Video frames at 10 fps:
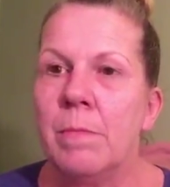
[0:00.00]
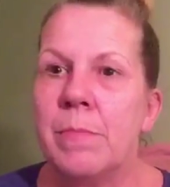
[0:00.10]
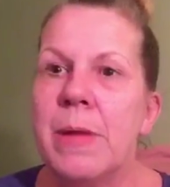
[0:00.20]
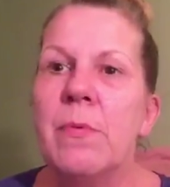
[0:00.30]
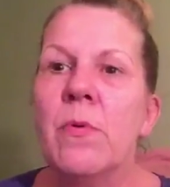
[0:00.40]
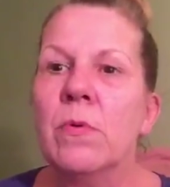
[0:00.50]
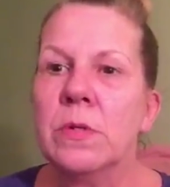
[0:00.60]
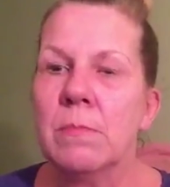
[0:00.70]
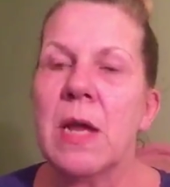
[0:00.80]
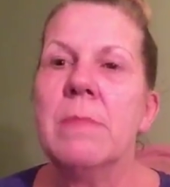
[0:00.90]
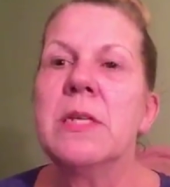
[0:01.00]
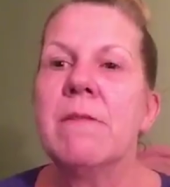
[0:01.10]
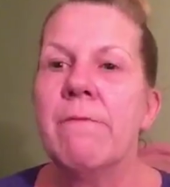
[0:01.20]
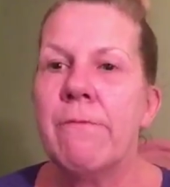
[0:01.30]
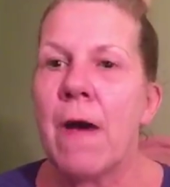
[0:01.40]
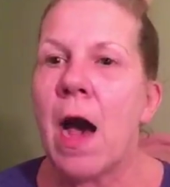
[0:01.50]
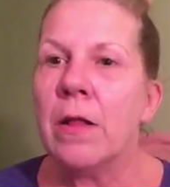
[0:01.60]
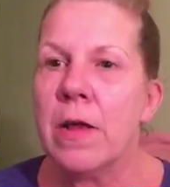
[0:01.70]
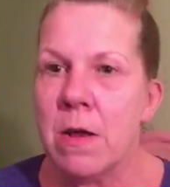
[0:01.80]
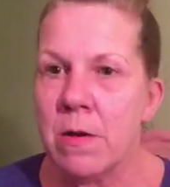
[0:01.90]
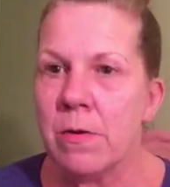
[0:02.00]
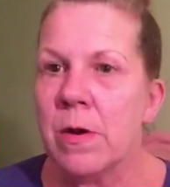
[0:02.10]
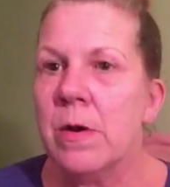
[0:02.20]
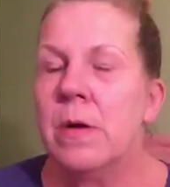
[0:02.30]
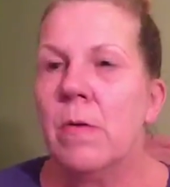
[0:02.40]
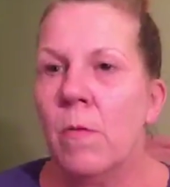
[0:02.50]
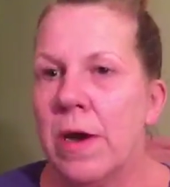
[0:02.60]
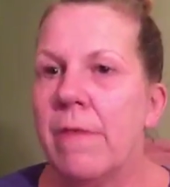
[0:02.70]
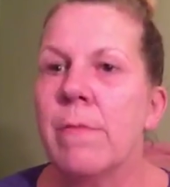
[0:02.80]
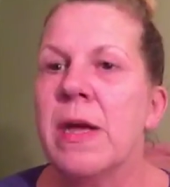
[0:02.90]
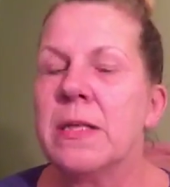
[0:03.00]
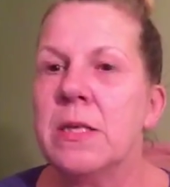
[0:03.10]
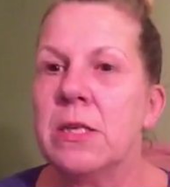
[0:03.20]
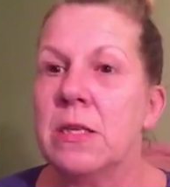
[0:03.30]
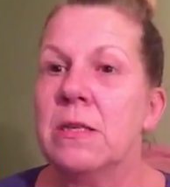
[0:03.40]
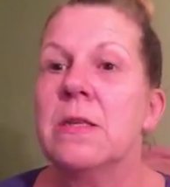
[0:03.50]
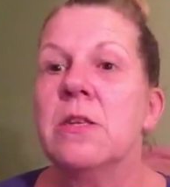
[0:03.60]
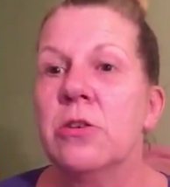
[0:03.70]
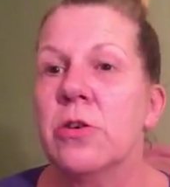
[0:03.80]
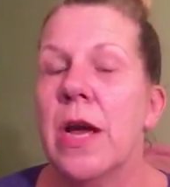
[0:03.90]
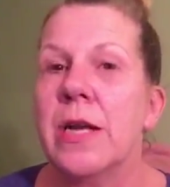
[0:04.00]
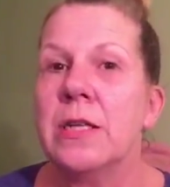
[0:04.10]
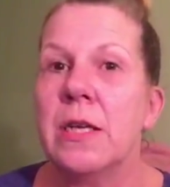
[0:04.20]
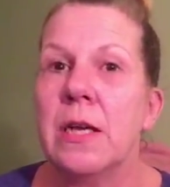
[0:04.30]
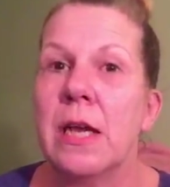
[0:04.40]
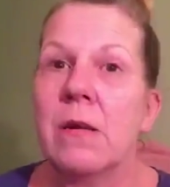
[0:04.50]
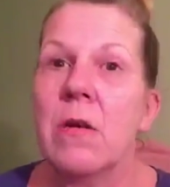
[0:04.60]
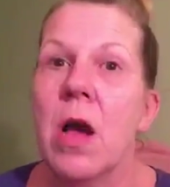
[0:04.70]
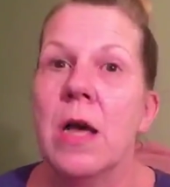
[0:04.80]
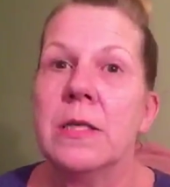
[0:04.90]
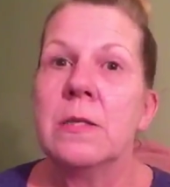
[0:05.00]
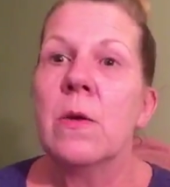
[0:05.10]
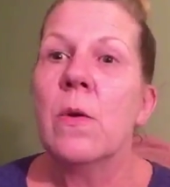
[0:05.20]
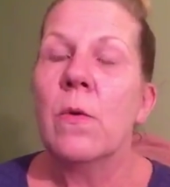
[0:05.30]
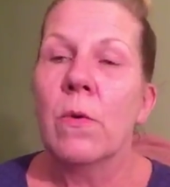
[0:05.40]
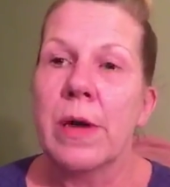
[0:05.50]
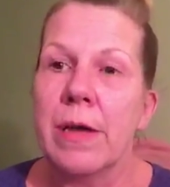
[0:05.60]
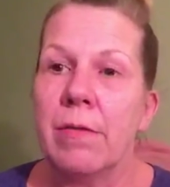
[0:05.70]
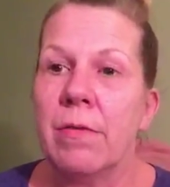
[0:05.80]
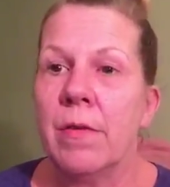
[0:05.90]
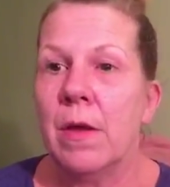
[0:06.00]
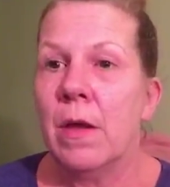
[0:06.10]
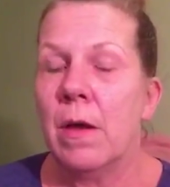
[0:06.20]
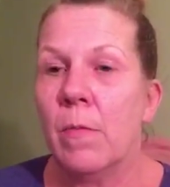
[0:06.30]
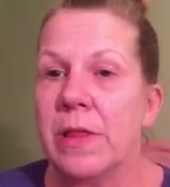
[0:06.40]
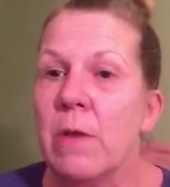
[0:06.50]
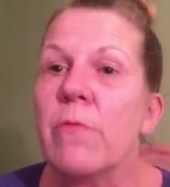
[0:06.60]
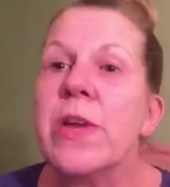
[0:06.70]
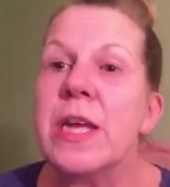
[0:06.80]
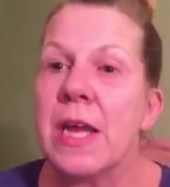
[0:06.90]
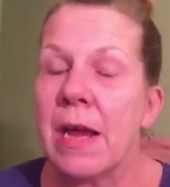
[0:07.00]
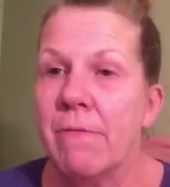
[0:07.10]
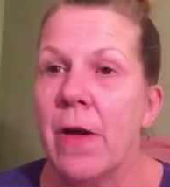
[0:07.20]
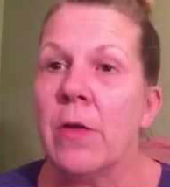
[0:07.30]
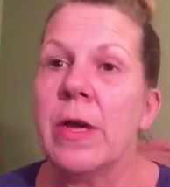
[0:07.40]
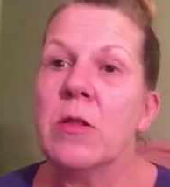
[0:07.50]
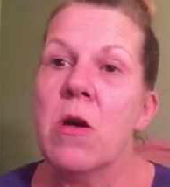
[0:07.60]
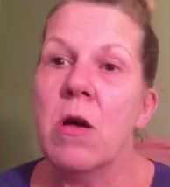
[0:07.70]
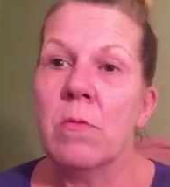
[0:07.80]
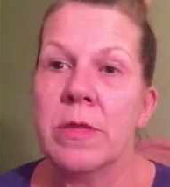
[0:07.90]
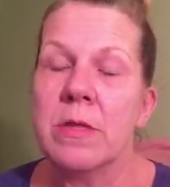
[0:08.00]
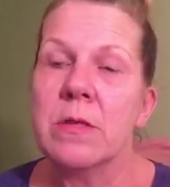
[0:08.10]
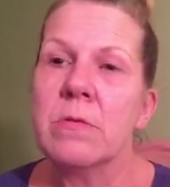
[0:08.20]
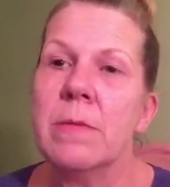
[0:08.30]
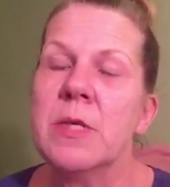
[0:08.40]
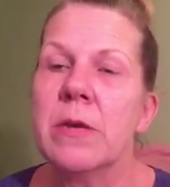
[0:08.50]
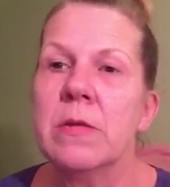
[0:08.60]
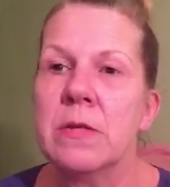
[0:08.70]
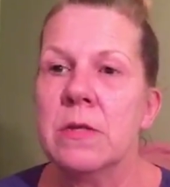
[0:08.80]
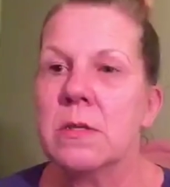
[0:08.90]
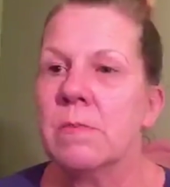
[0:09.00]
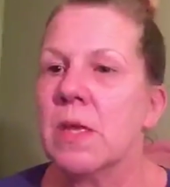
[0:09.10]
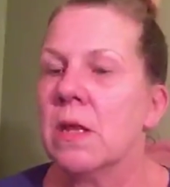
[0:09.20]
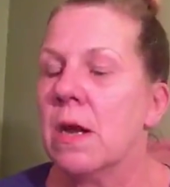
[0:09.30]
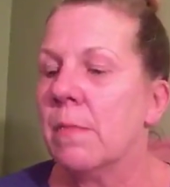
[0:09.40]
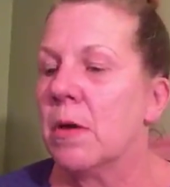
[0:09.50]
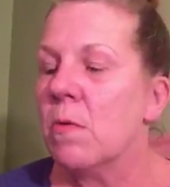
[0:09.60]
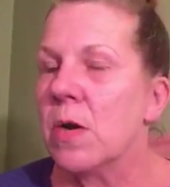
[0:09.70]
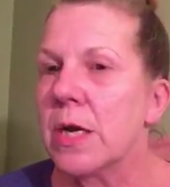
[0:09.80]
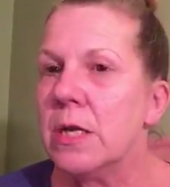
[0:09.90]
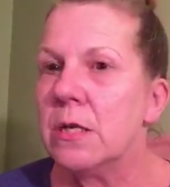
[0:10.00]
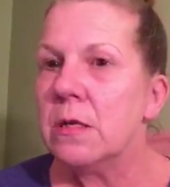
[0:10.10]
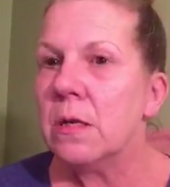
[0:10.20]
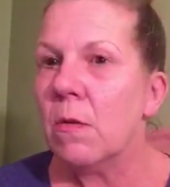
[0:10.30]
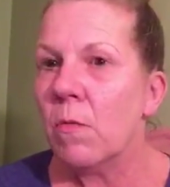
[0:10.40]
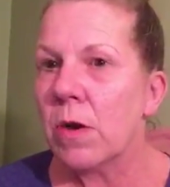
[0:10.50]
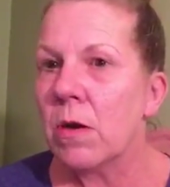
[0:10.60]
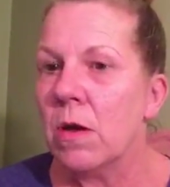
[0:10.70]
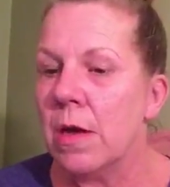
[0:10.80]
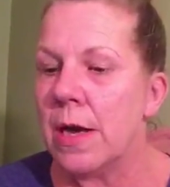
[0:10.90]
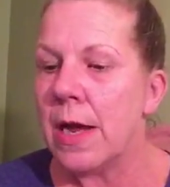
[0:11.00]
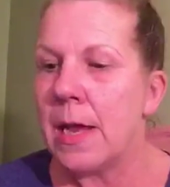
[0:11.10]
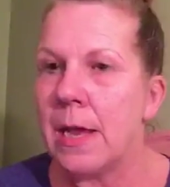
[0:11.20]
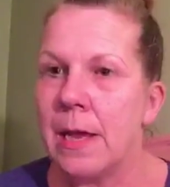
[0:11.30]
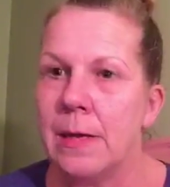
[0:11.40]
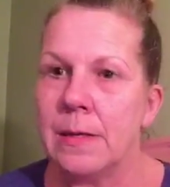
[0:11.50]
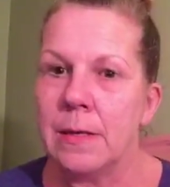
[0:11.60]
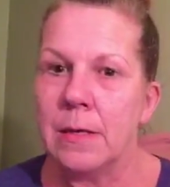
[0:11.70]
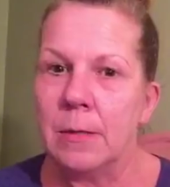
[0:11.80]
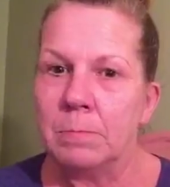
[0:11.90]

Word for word: people sometimes can follow whatever message it is that you're trying to get across with when they're reading and following along with the script. So this is something that I'm going to work on. And